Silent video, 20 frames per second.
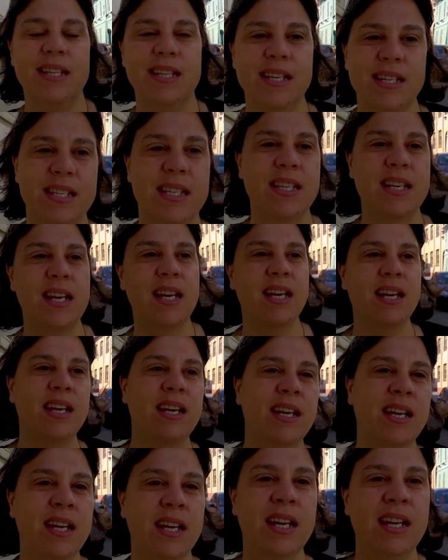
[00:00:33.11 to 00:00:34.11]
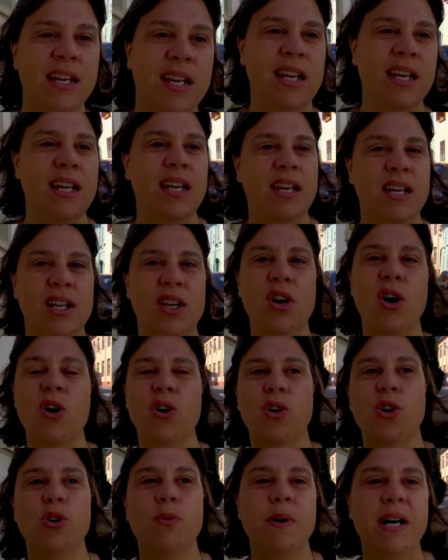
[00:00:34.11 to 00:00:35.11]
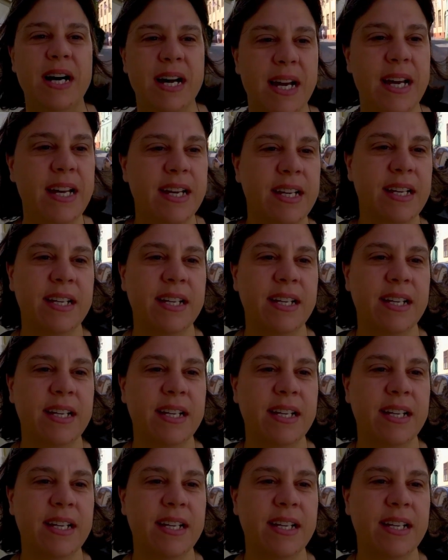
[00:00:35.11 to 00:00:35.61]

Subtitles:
this car go by.